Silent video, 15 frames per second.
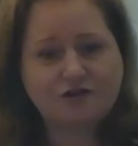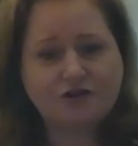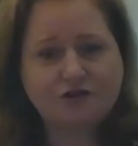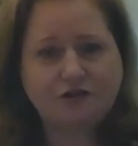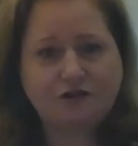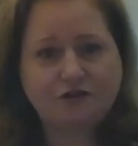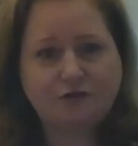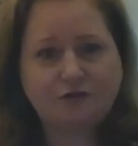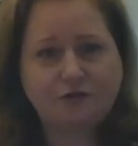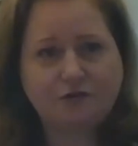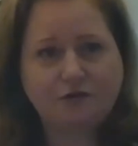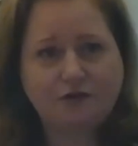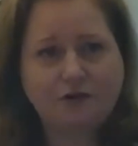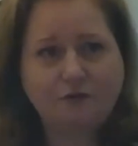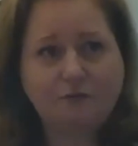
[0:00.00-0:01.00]
to
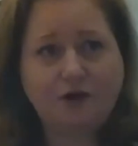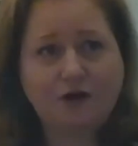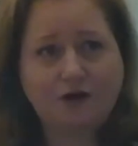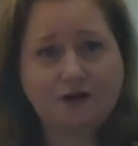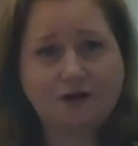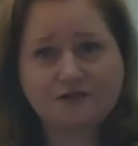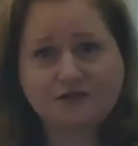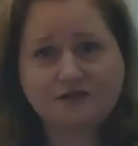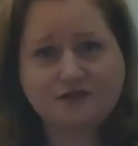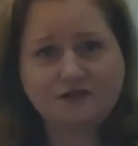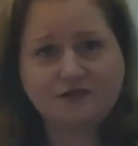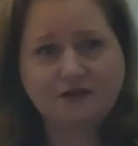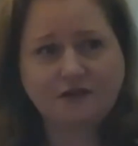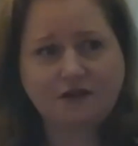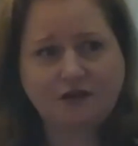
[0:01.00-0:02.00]
parse
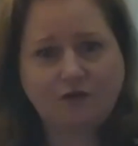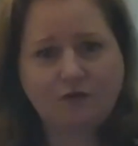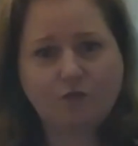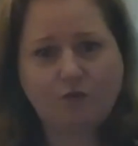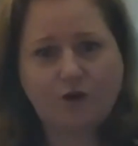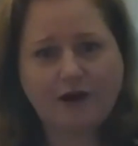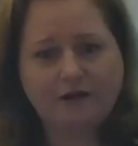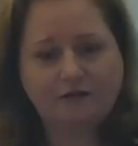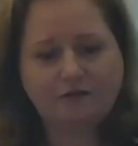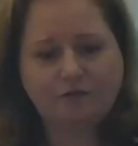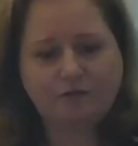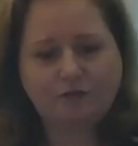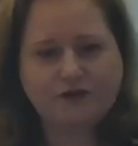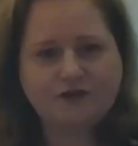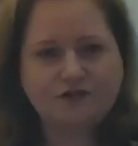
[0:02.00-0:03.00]

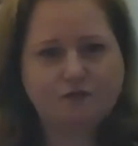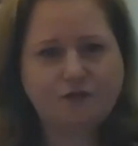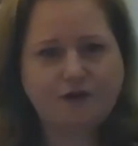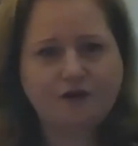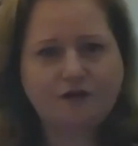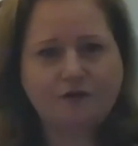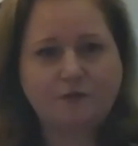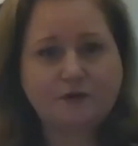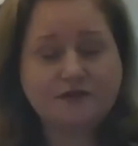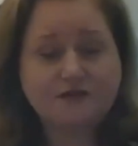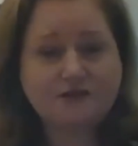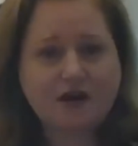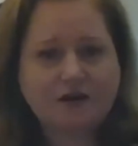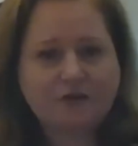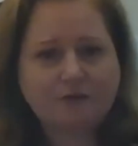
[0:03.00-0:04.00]
what's real, what's
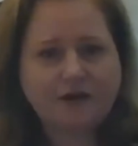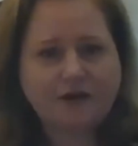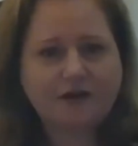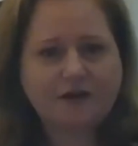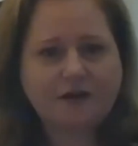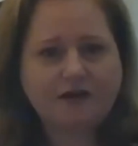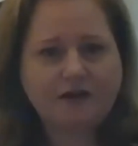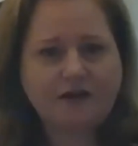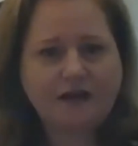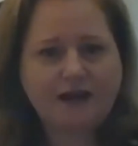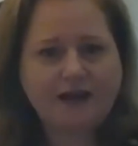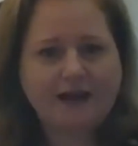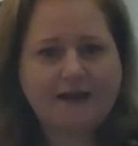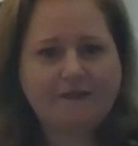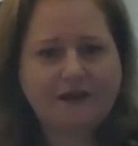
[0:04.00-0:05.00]
not real,
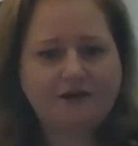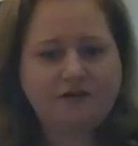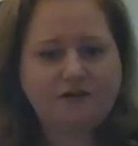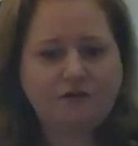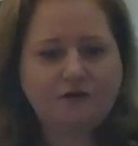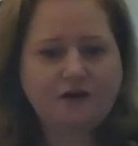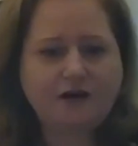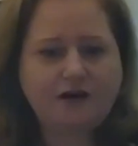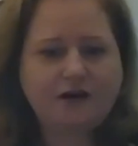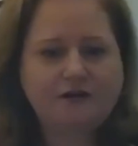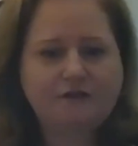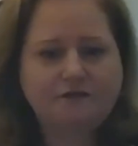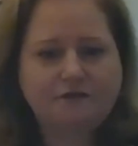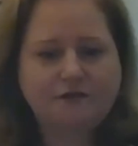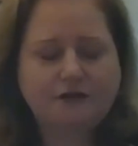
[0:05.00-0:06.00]
and then you can kind
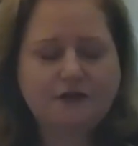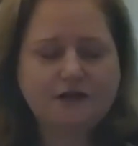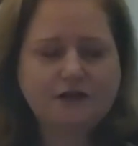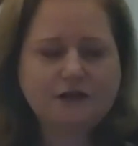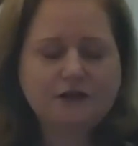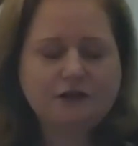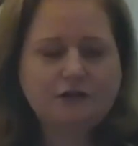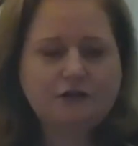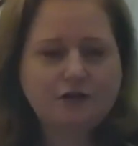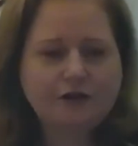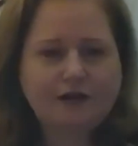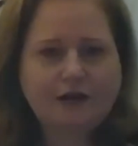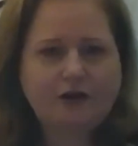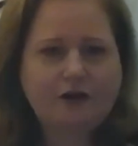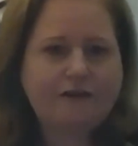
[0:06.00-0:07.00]
of look
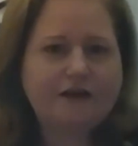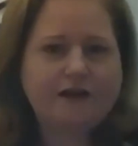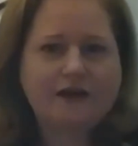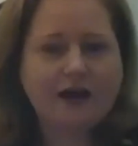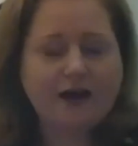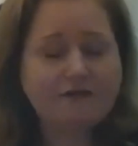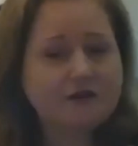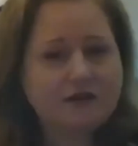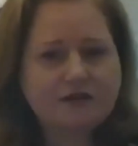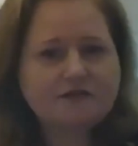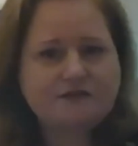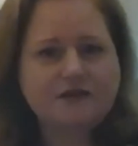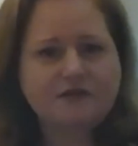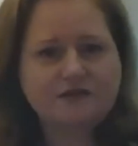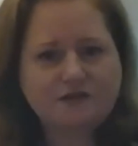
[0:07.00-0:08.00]
at all the
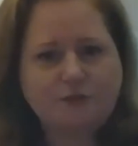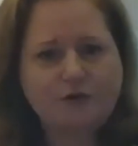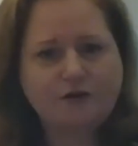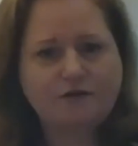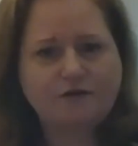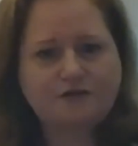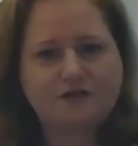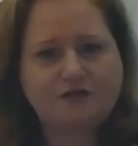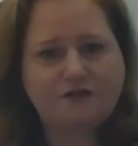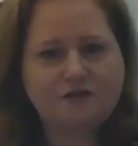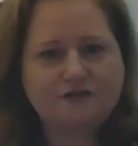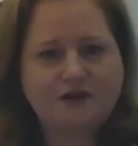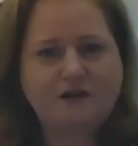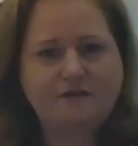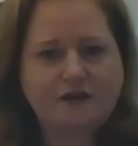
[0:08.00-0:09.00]
evidence, I suppose.
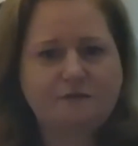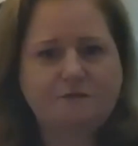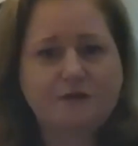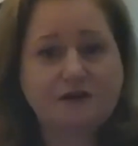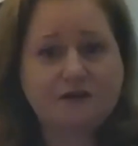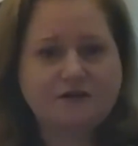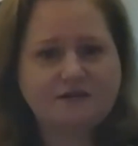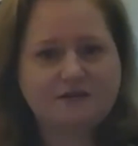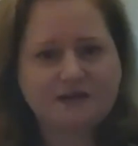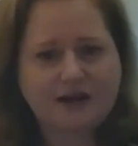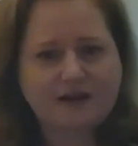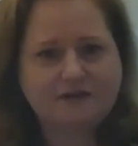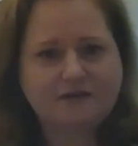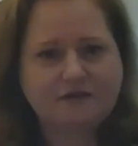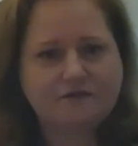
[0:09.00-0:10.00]
It's kind of like being a
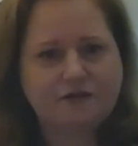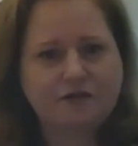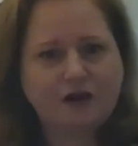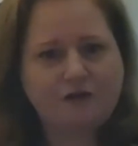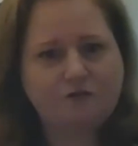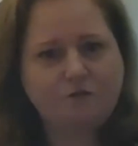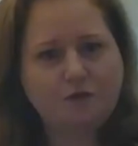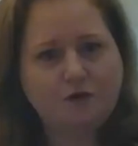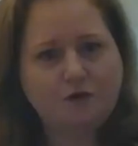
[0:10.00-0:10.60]
detective. You kind of put